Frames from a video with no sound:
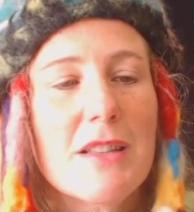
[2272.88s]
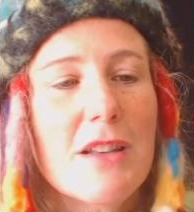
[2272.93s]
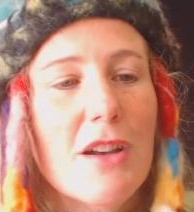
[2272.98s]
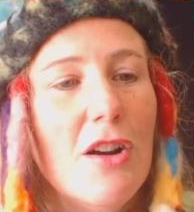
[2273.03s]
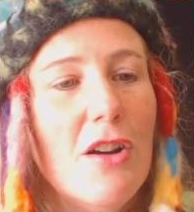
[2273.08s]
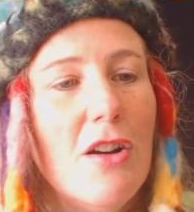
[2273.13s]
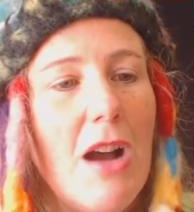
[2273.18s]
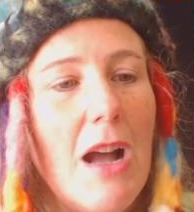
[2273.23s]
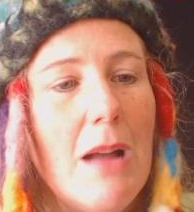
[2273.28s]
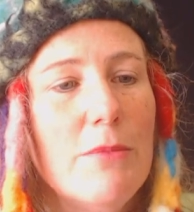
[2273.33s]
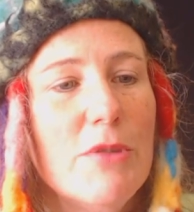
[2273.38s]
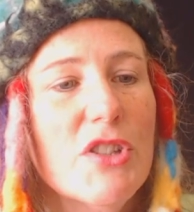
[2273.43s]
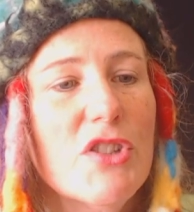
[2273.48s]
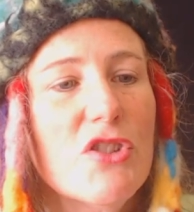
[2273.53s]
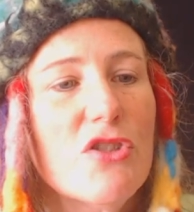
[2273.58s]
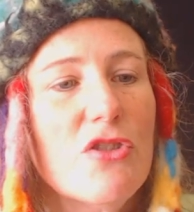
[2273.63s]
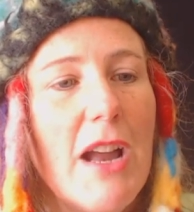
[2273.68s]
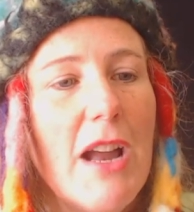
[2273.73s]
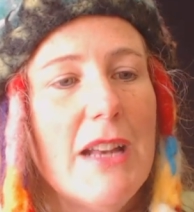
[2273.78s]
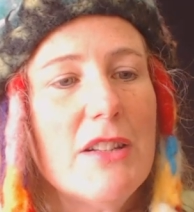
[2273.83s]
So I'm
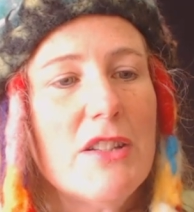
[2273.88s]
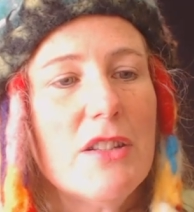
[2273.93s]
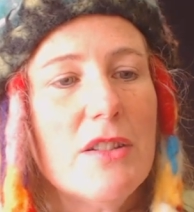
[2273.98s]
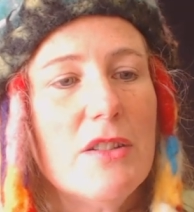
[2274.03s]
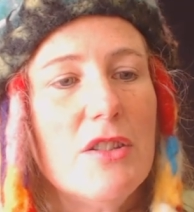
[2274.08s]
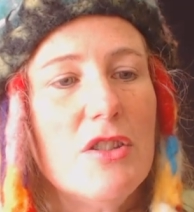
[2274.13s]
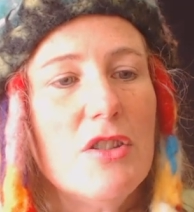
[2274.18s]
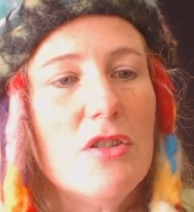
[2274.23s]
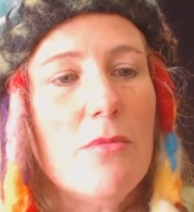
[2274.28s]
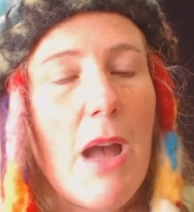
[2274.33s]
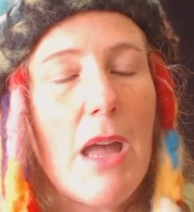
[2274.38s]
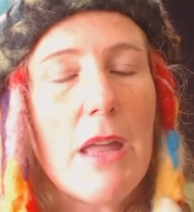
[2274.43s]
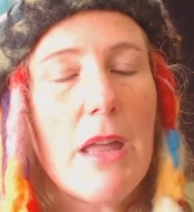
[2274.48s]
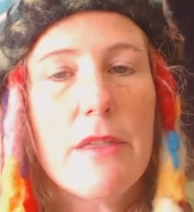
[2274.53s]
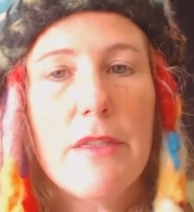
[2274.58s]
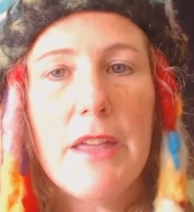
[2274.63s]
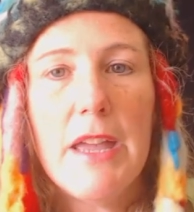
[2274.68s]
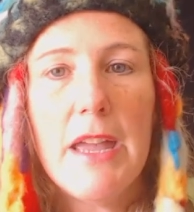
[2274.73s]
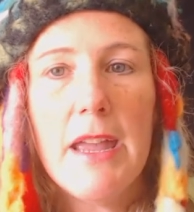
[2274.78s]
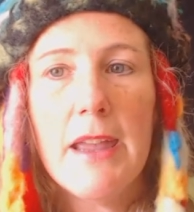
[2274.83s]
just trying to do my
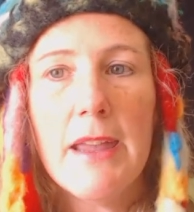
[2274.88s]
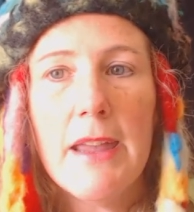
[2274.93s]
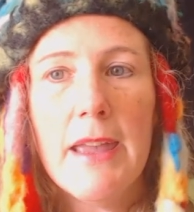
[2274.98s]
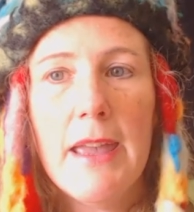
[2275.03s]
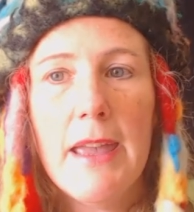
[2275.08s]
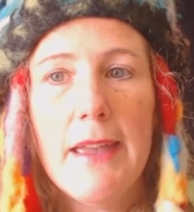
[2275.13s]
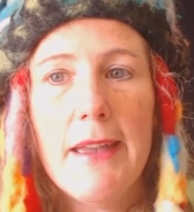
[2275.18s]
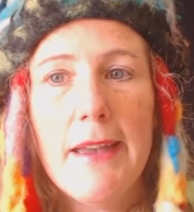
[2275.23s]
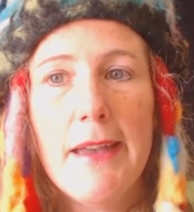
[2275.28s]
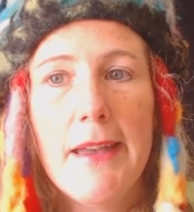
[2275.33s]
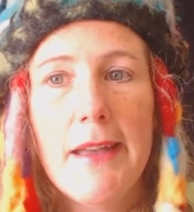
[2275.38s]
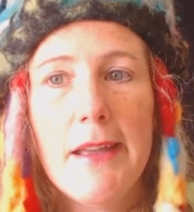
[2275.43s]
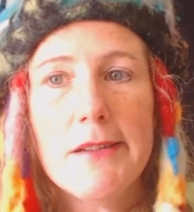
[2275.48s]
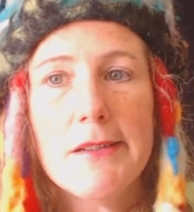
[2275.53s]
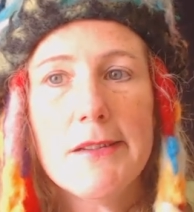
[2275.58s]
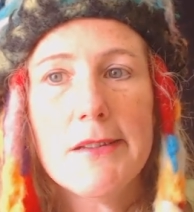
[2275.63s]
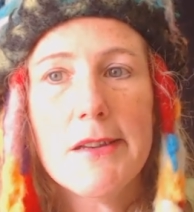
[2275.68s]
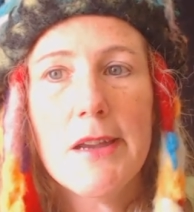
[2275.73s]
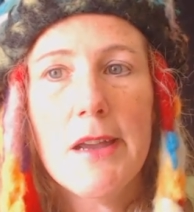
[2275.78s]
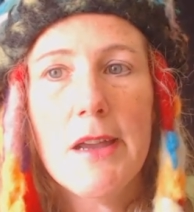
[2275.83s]
thing.
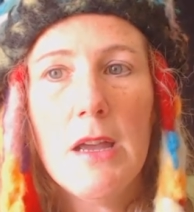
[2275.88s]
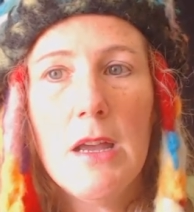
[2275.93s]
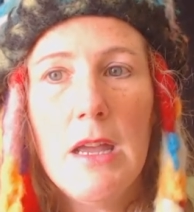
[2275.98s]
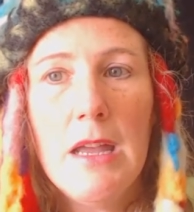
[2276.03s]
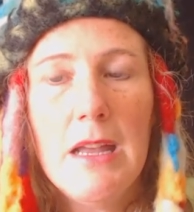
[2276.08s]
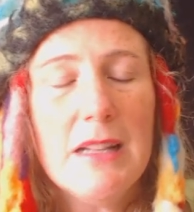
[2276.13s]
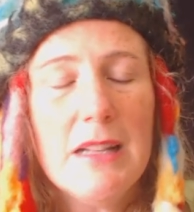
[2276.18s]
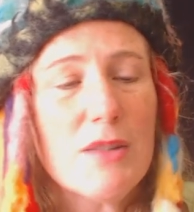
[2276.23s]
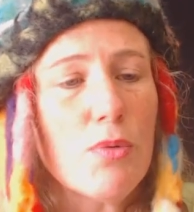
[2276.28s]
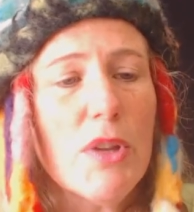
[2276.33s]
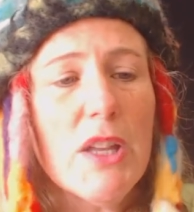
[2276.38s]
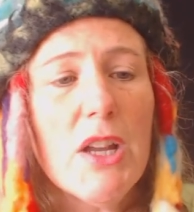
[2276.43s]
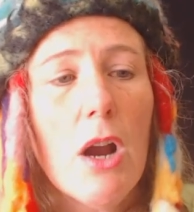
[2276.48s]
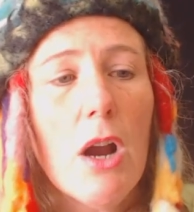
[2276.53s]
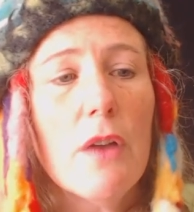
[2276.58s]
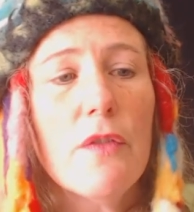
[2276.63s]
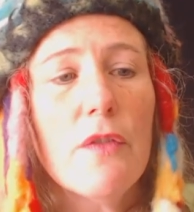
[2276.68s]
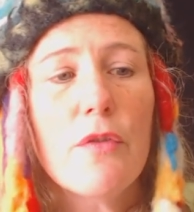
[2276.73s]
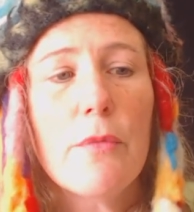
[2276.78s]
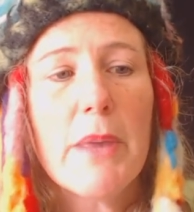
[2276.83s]
And it's really
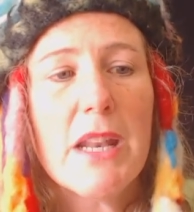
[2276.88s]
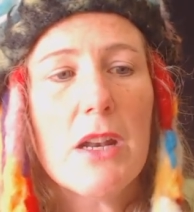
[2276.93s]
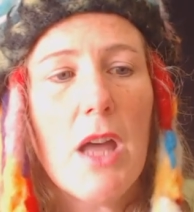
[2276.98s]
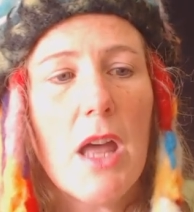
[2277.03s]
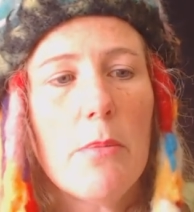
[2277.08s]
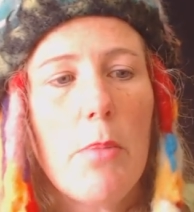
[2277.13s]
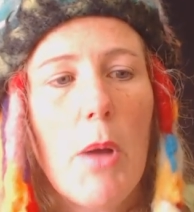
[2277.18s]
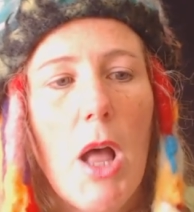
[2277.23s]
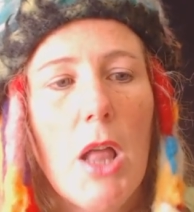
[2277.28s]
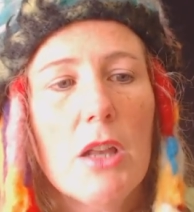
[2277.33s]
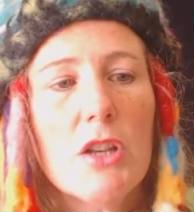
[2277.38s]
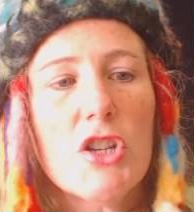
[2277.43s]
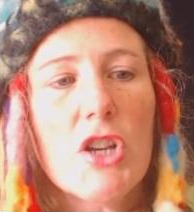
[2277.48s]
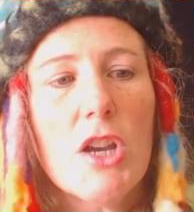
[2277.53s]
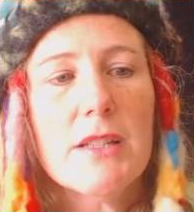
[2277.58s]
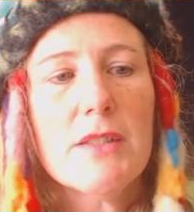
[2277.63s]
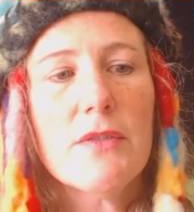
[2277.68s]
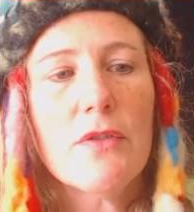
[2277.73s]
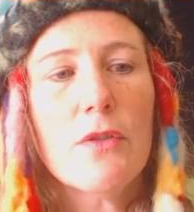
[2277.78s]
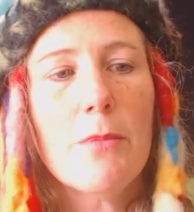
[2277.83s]
hard for me to not
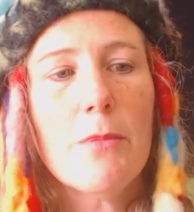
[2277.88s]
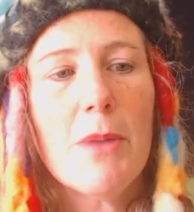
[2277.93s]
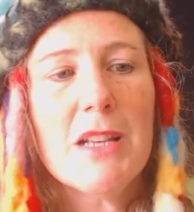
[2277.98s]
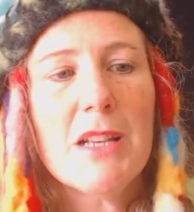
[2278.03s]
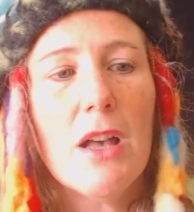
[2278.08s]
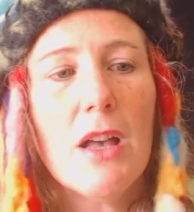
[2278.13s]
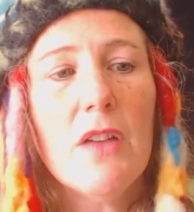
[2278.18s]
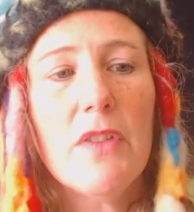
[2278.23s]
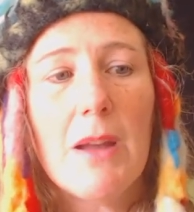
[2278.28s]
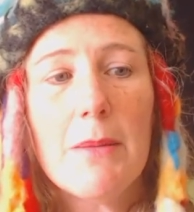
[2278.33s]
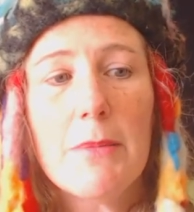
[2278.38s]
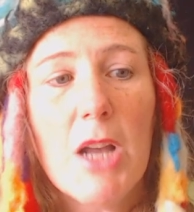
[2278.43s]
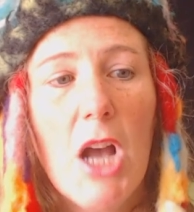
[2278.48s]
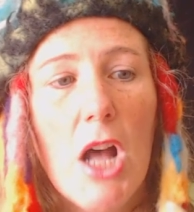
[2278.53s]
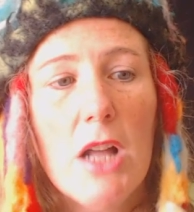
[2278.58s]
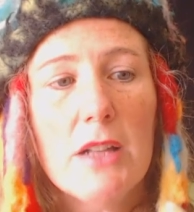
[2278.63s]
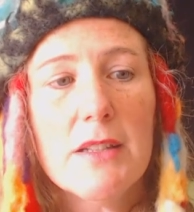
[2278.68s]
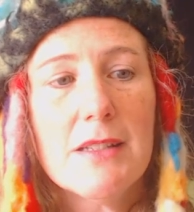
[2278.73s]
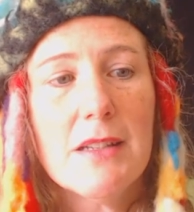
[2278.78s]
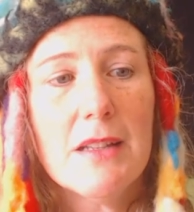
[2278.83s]
apologize for myself. I'm
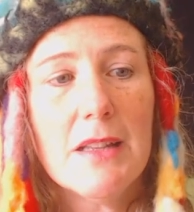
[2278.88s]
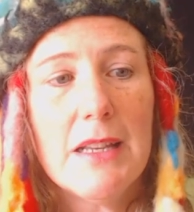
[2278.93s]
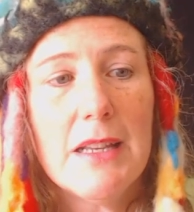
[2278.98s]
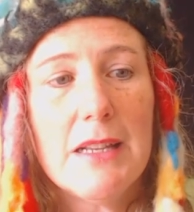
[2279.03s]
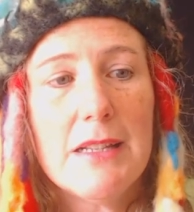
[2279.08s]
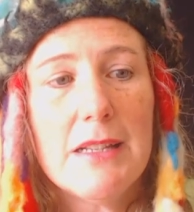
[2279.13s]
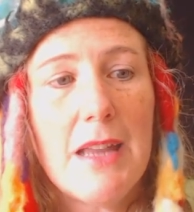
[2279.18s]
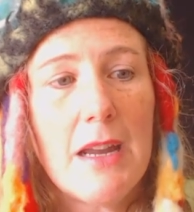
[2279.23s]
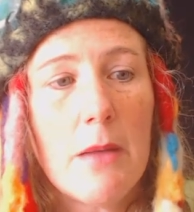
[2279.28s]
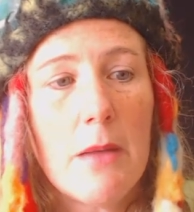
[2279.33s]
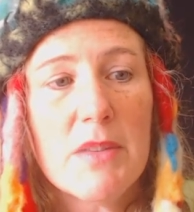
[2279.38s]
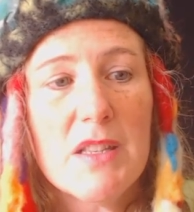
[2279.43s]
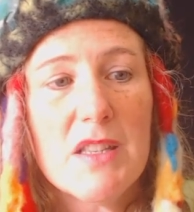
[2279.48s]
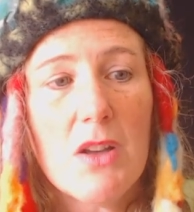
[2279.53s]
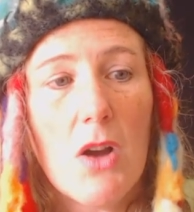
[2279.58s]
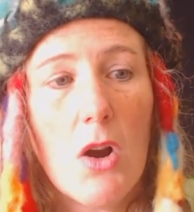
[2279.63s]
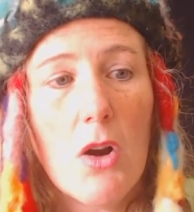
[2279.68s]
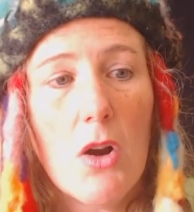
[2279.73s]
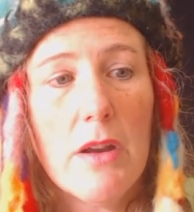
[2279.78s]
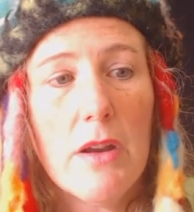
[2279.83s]
constantly saying I'm
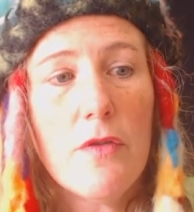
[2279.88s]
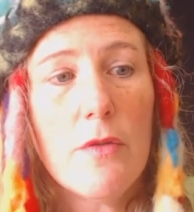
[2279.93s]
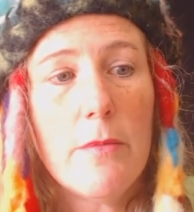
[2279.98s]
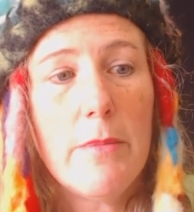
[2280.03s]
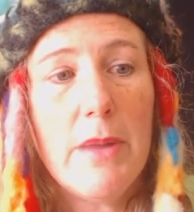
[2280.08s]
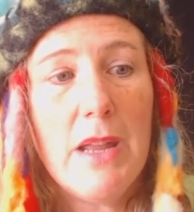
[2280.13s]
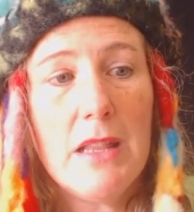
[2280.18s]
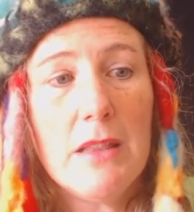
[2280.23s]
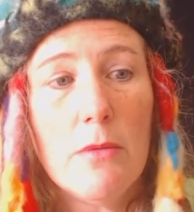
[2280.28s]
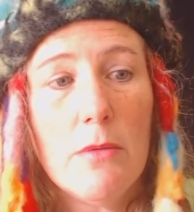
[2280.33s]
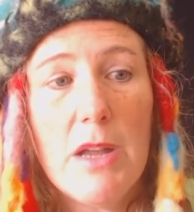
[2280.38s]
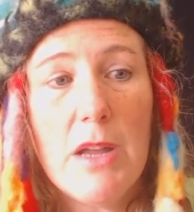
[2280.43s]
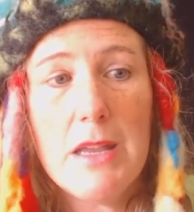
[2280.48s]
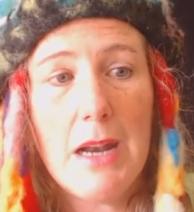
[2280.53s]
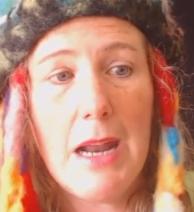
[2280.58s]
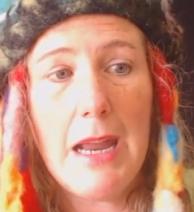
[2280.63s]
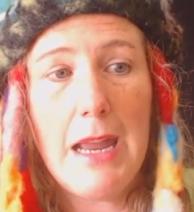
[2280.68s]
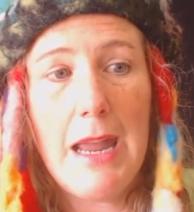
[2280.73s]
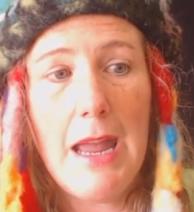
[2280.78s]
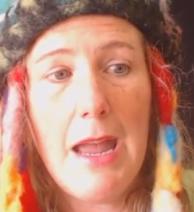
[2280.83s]
sorry for being the way
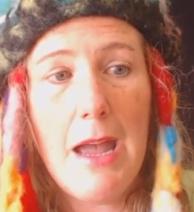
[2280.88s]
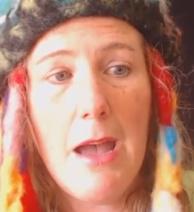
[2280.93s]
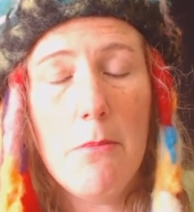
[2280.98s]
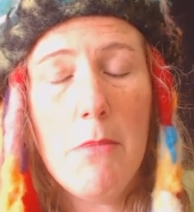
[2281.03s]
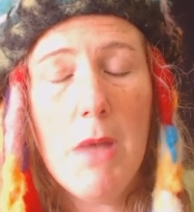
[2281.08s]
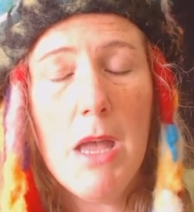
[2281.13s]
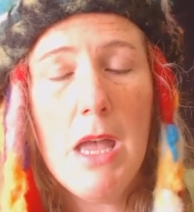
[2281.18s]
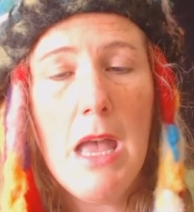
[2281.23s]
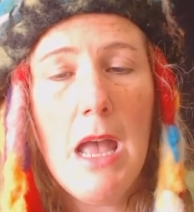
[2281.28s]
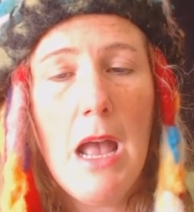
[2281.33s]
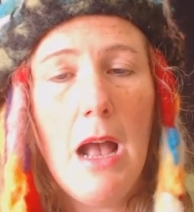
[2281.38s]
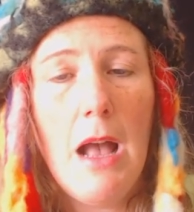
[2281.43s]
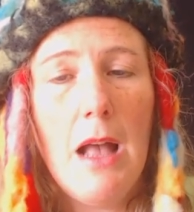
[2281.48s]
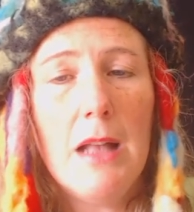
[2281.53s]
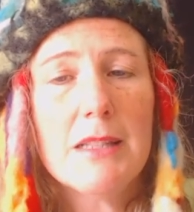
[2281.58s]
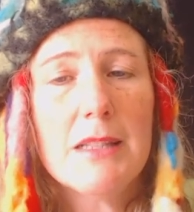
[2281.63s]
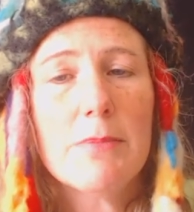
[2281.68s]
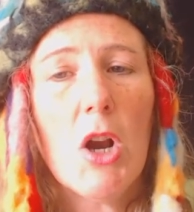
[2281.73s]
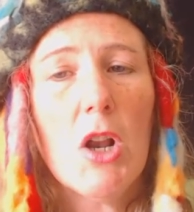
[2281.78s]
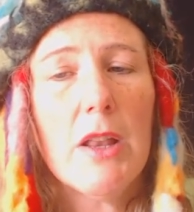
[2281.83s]
that I am.
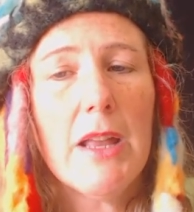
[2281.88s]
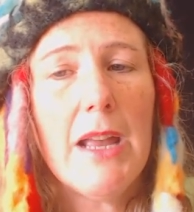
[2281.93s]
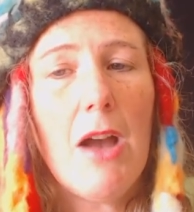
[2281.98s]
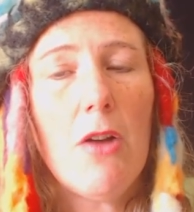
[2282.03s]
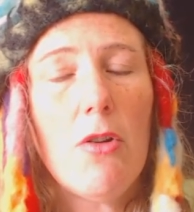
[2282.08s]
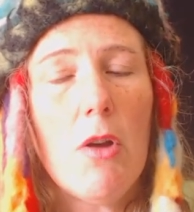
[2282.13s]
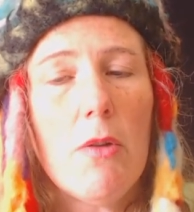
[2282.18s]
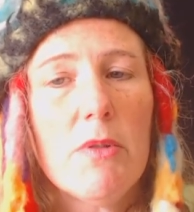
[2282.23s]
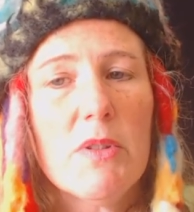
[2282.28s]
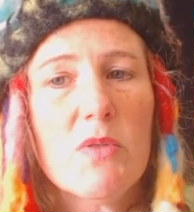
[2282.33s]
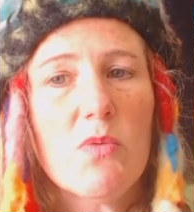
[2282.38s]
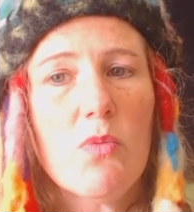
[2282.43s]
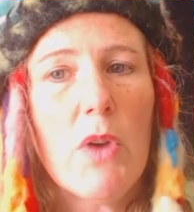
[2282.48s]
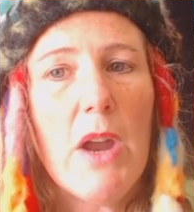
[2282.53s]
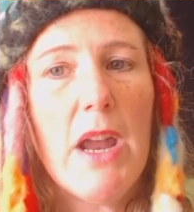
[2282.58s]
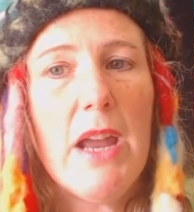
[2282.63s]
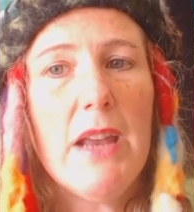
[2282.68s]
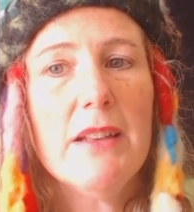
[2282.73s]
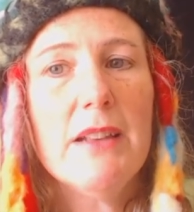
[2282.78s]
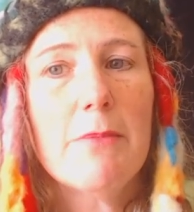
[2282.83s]
That's partly how I was
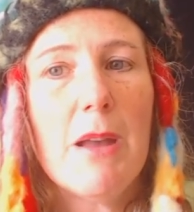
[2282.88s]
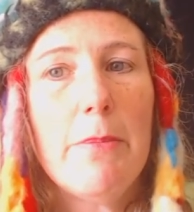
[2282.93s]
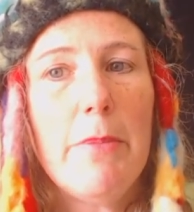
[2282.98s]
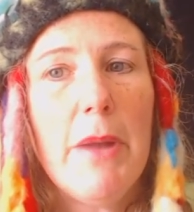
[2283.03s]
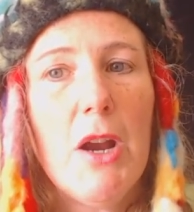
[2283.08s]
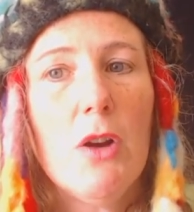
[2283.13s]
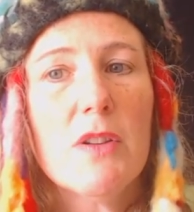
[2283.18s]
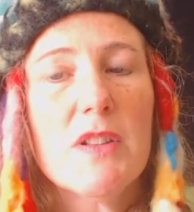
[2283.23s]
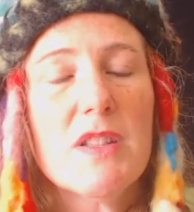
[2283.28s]
raised. My